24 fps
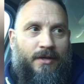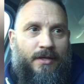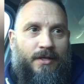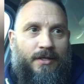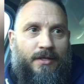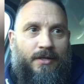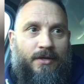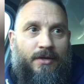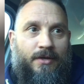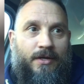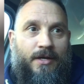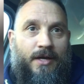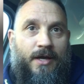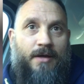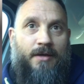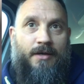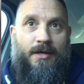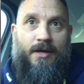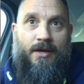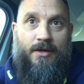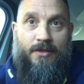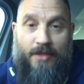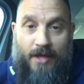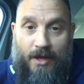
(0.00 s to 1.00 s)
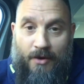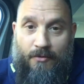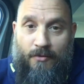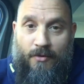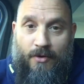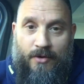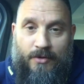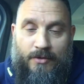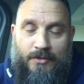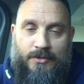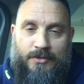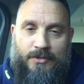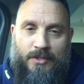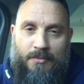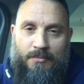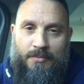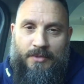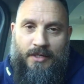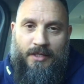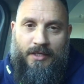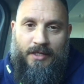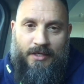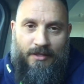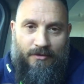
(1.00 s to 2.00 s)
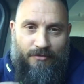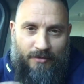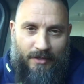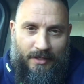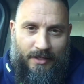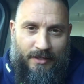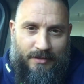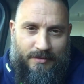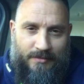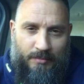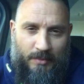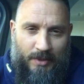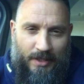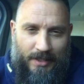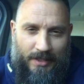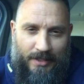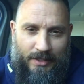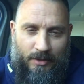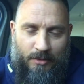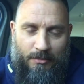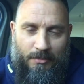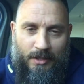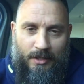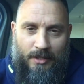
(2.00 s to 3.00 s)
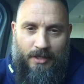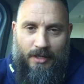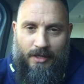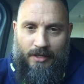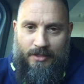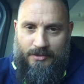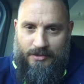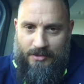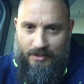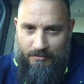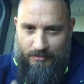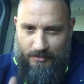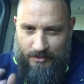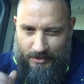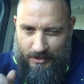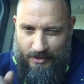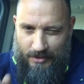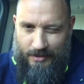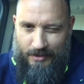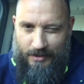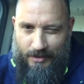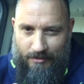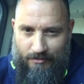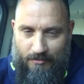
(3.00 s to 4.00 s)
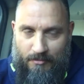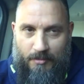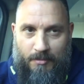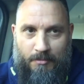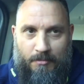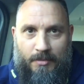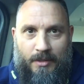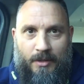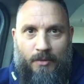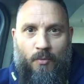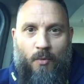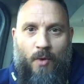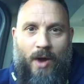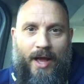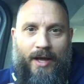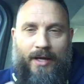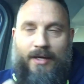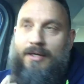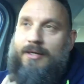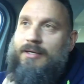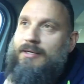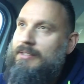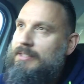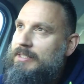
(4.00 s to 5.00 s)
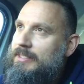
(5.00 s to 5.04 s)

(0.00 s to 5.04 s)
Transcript: You know, I can't go that wrong. So I'm thinking if he gets me a little bit closer, I'm just going to give him a big whack.